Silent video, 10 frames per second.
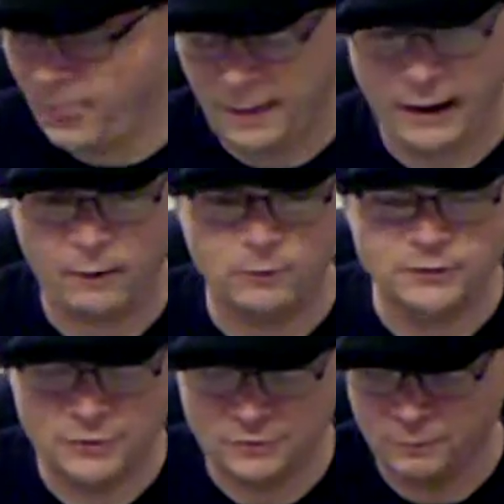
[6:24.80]
everyone's
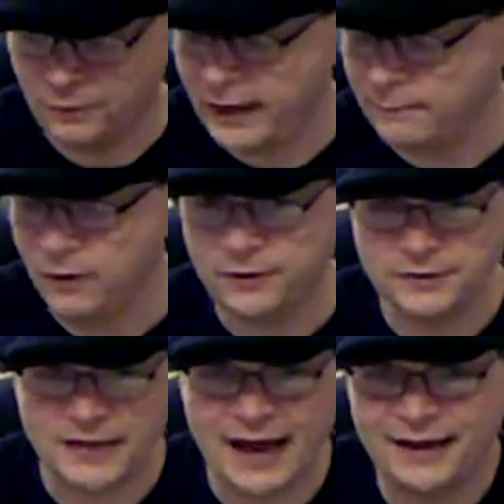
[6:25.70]
using black markers.
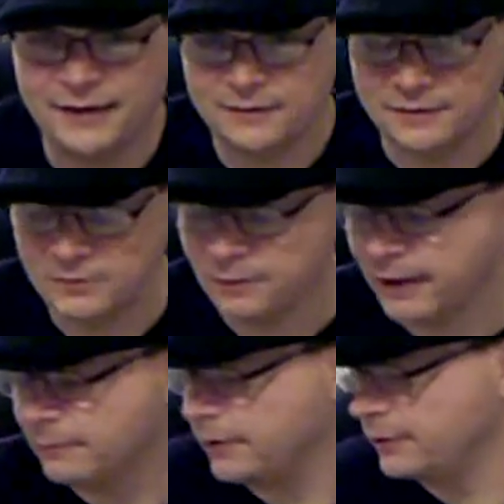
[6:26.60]
I can't use
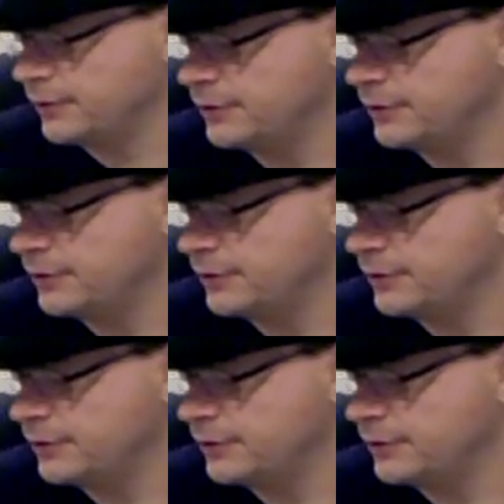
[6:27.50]
black markers.